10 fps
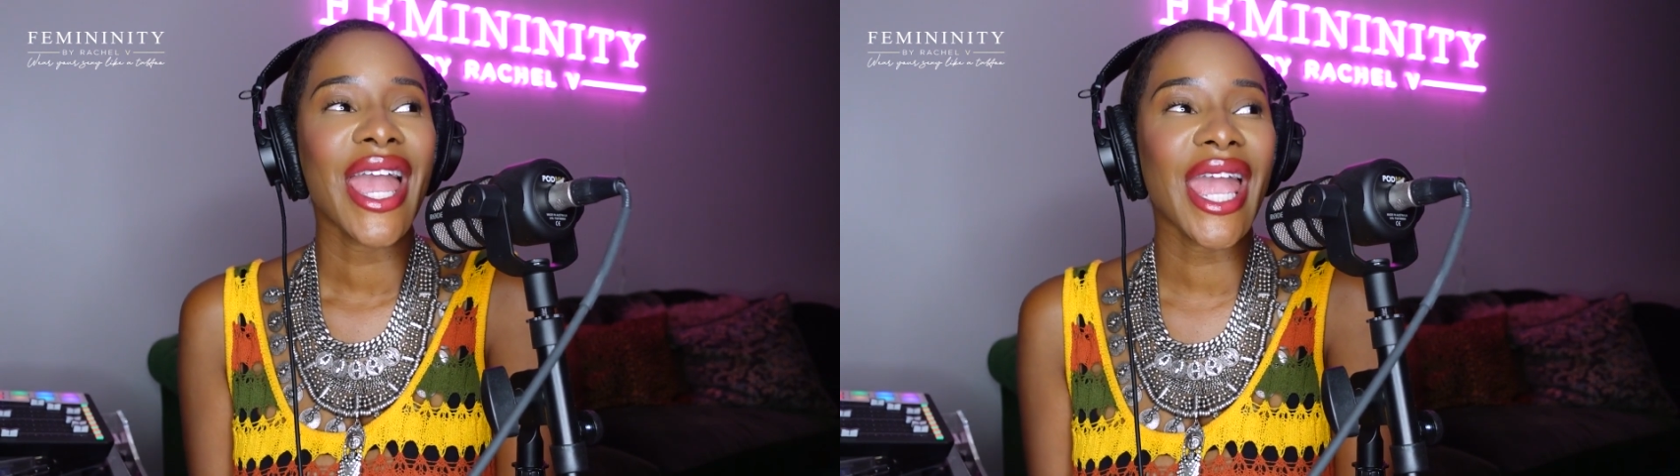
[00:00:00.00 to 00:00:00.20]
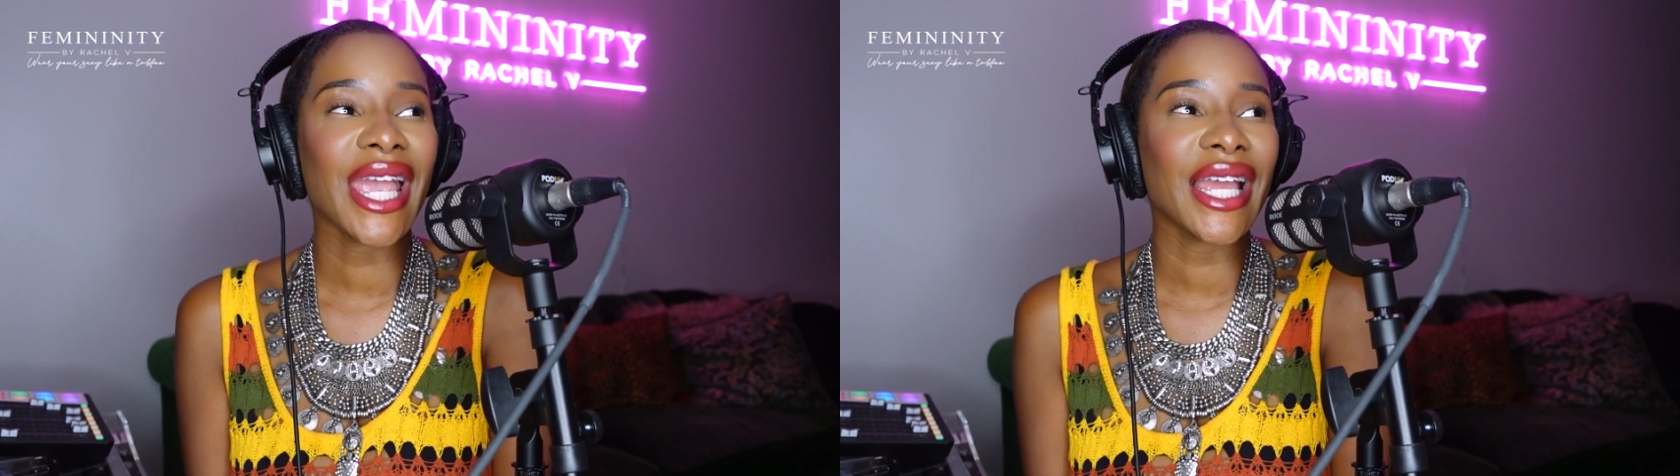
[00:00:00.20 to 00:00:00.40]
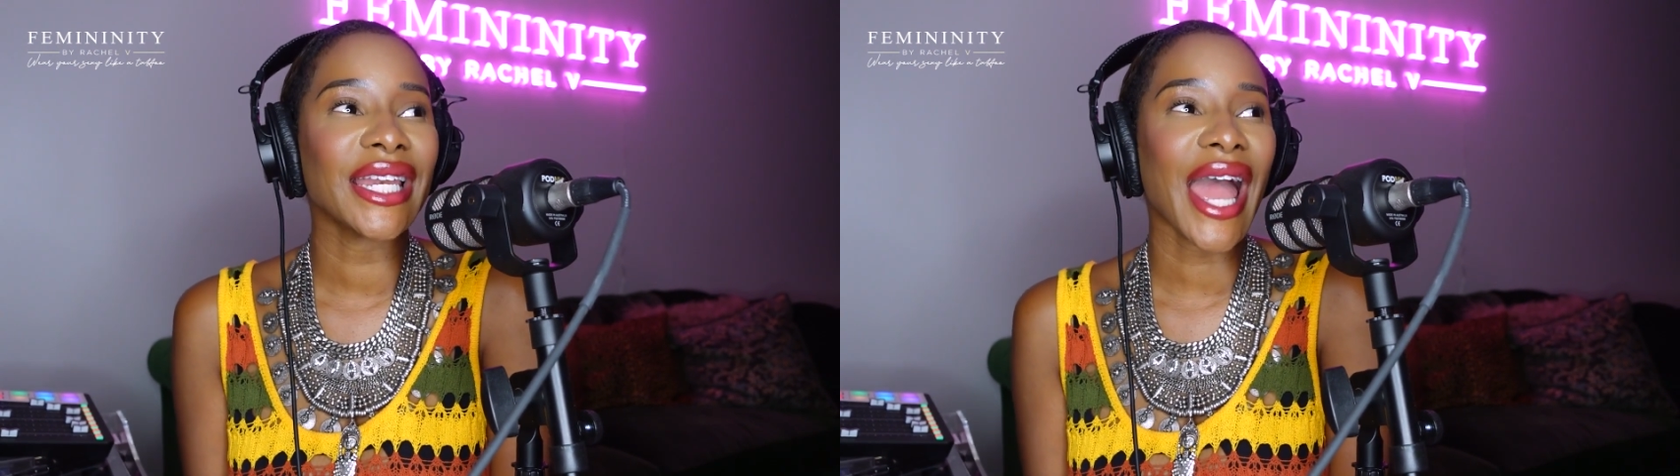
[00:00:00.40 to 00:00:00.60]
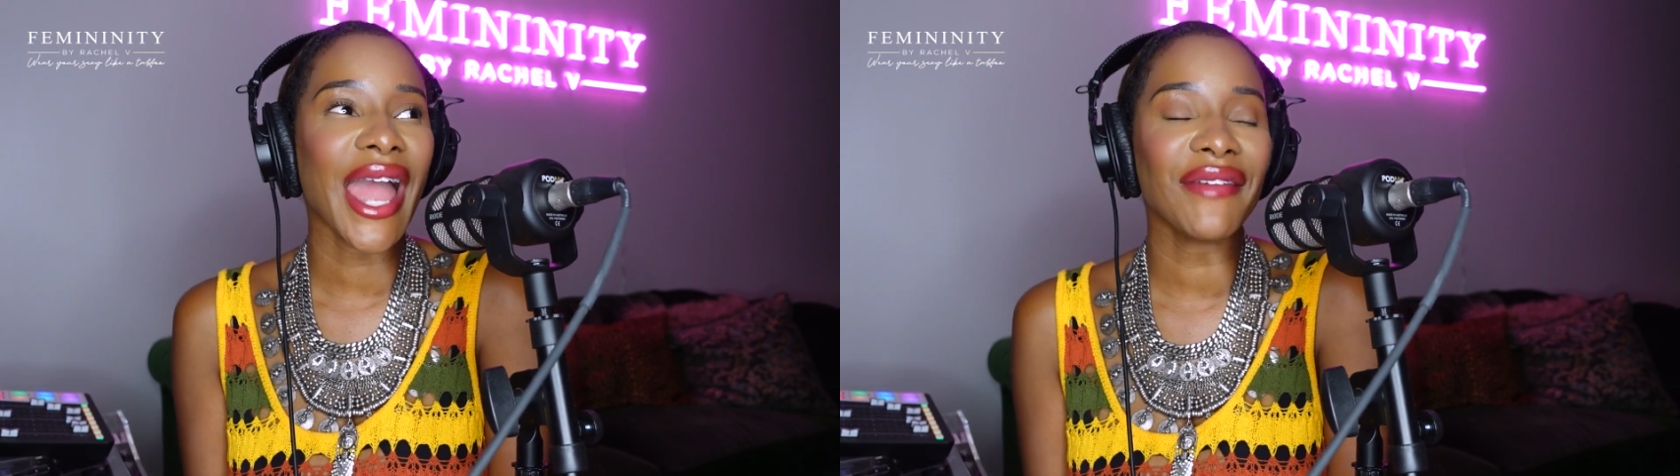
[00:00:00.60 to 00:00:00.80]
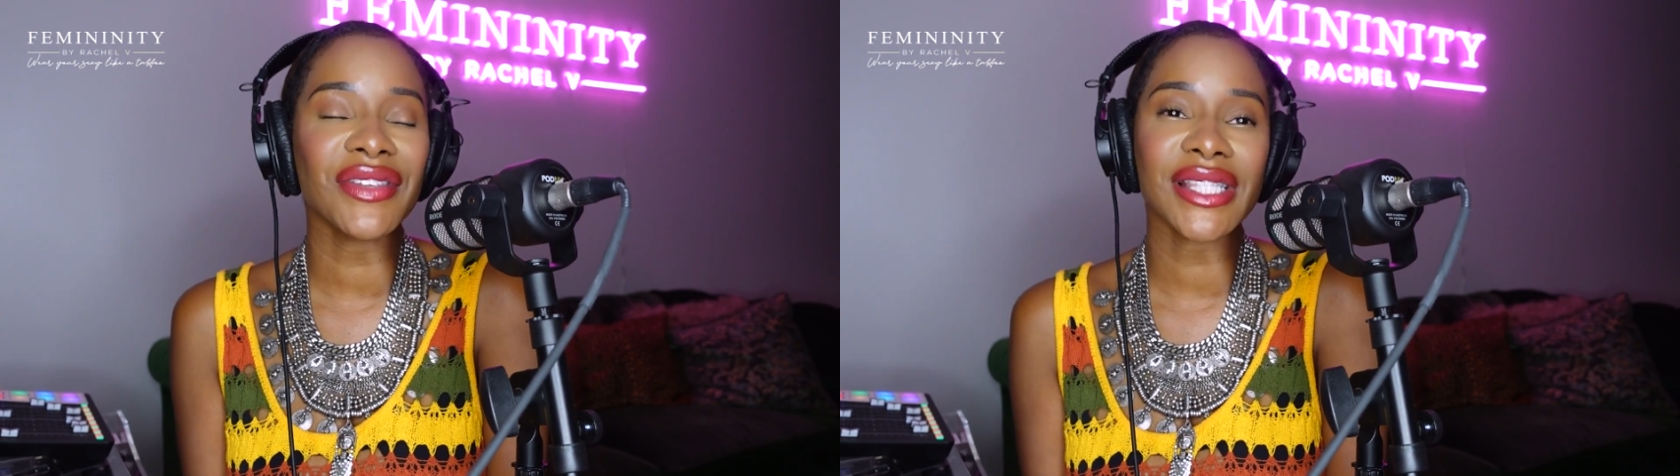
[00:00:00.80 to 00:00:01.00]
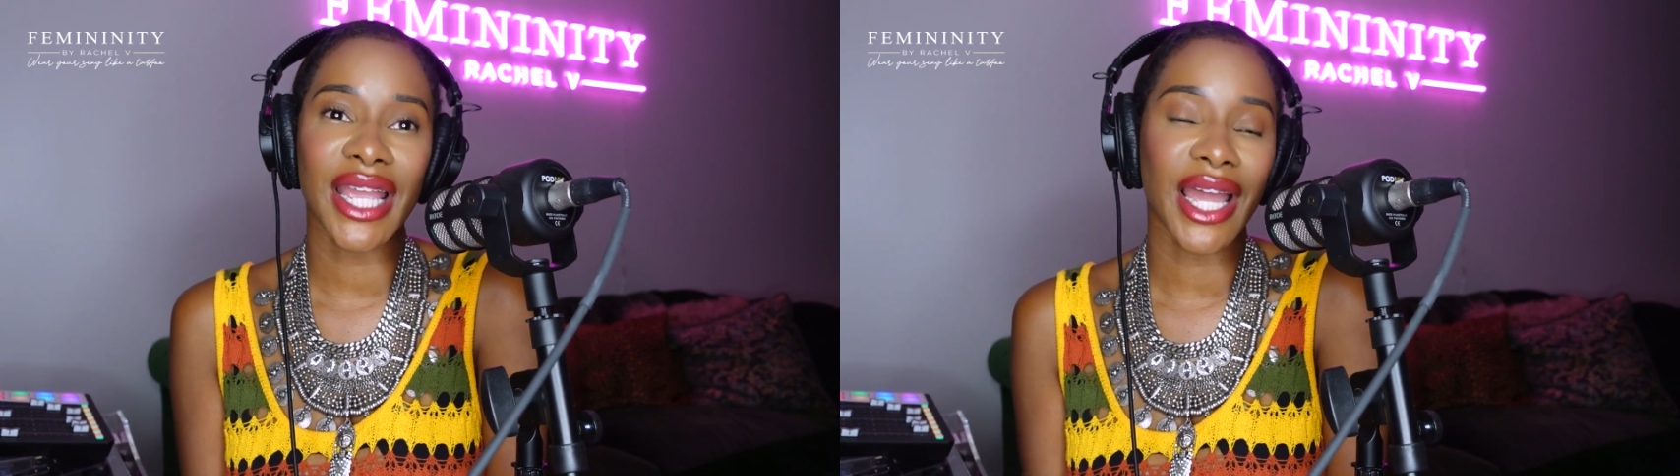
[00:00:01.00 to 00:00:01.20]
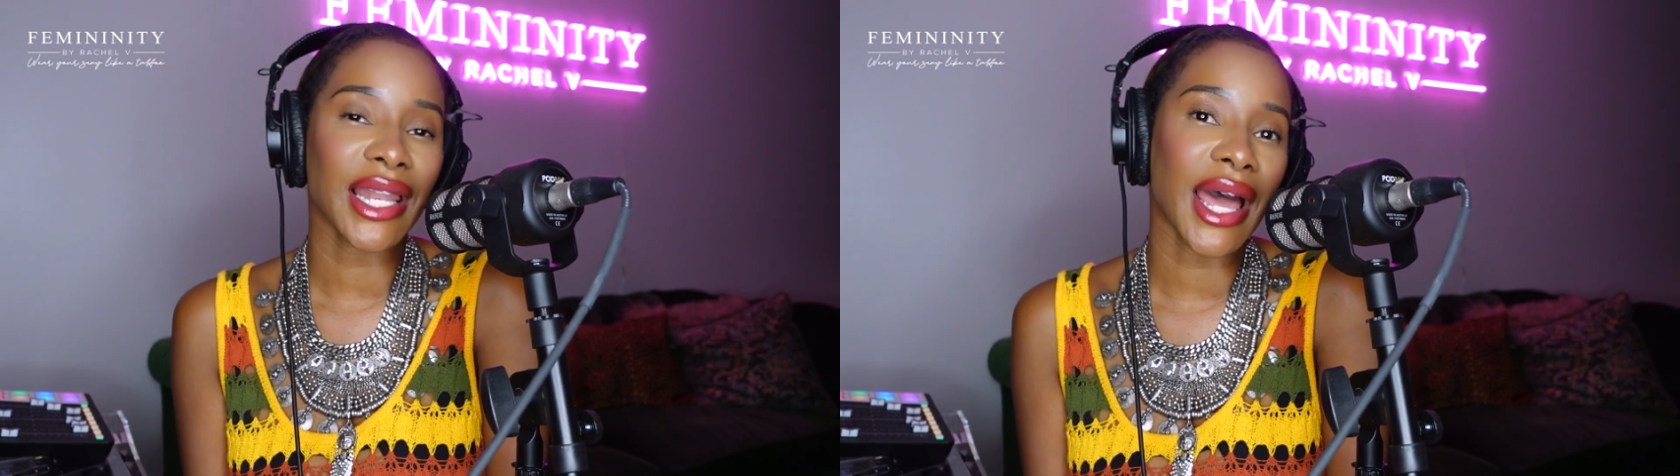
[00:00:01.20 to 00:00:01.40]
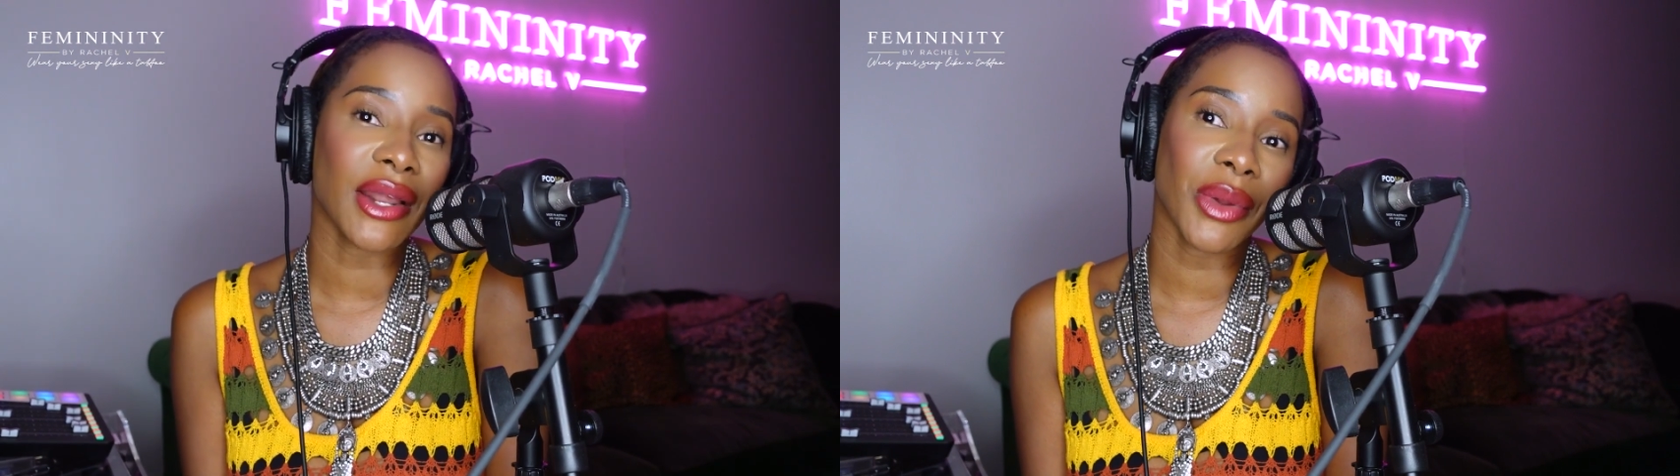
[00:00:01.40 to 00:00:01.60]
And I have to say, a
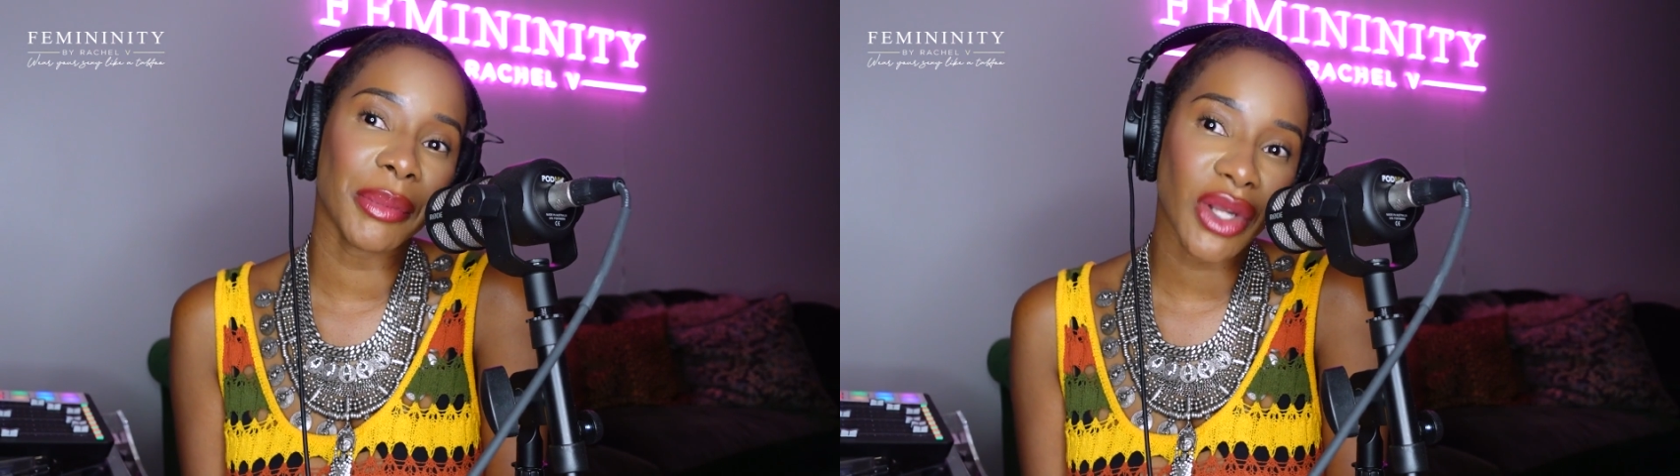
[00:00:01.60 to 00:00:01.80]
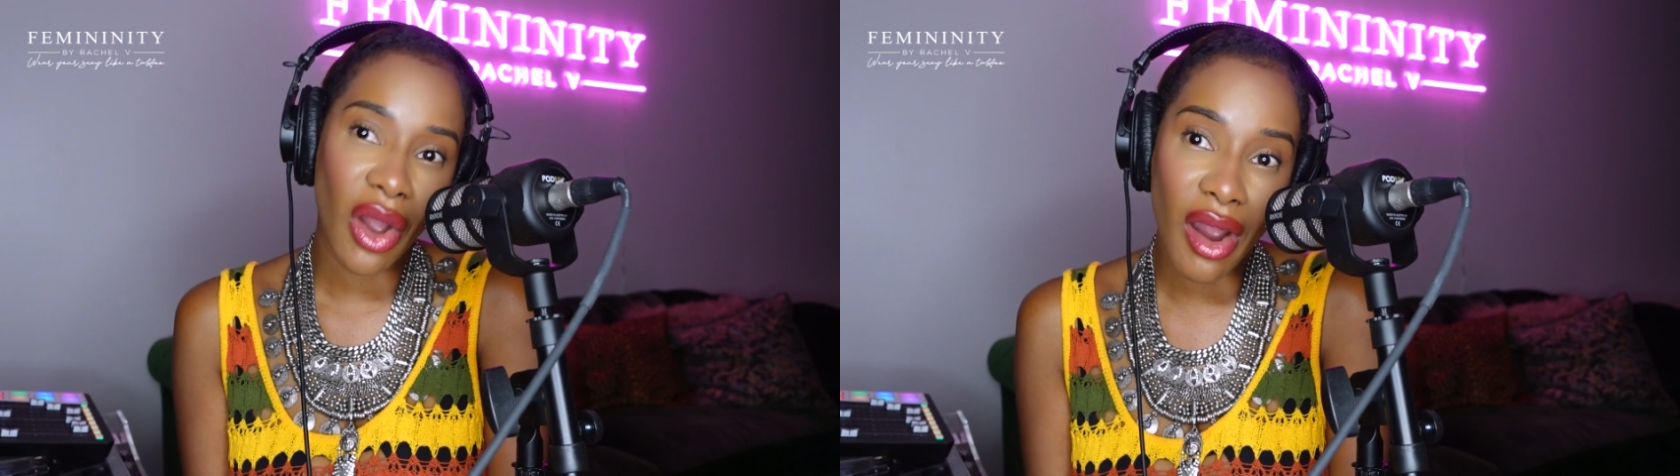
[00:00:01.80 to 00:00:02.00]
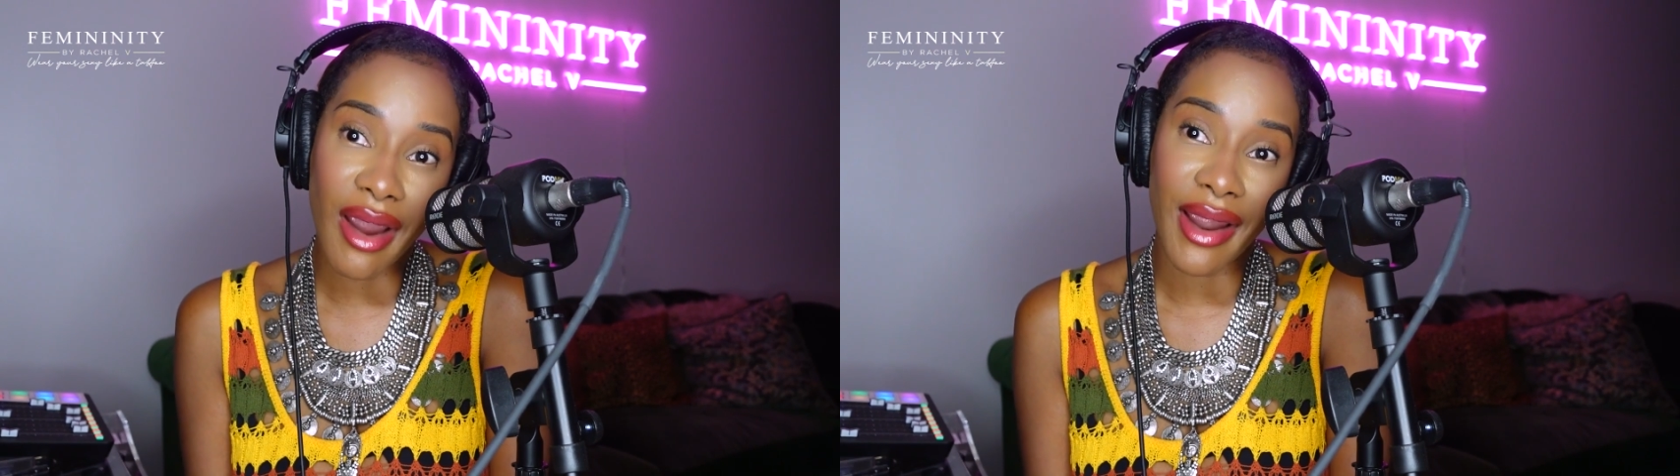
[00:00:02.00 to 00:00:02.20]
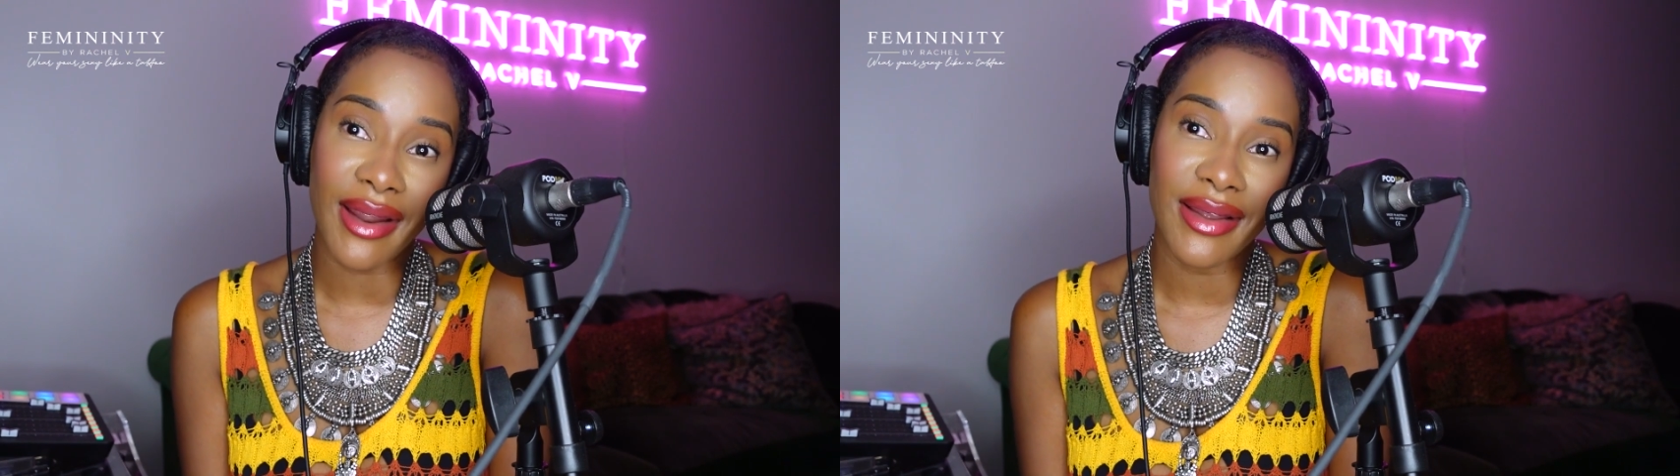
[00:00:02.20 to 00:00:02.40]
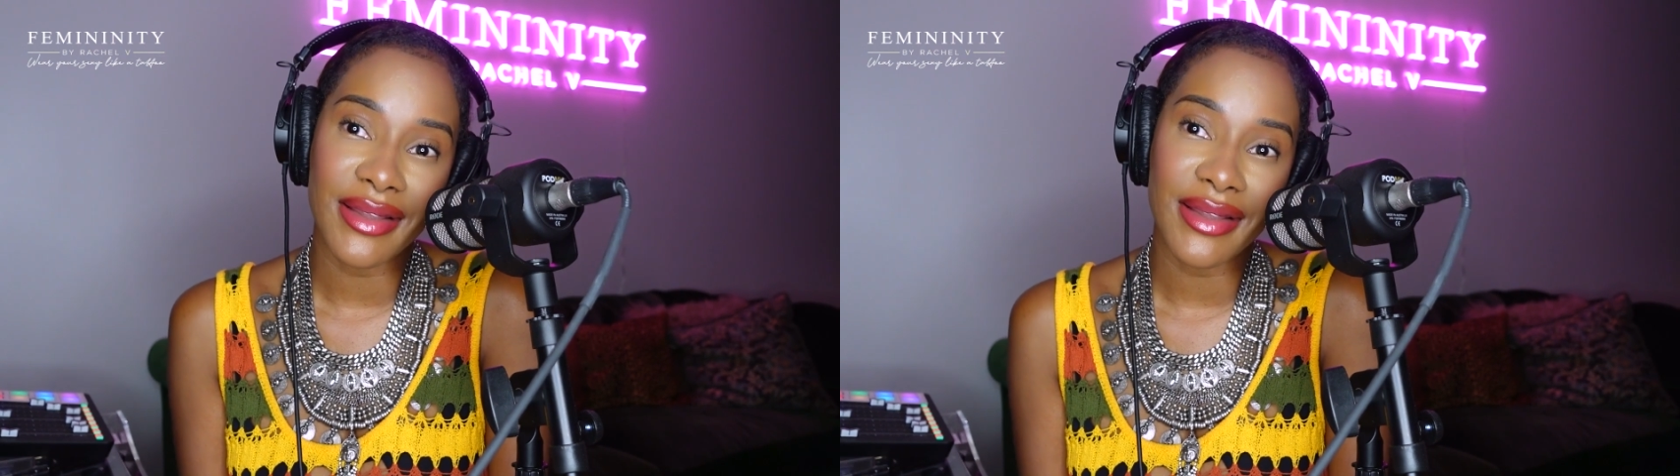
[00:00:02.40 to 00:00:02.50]
lot of women are,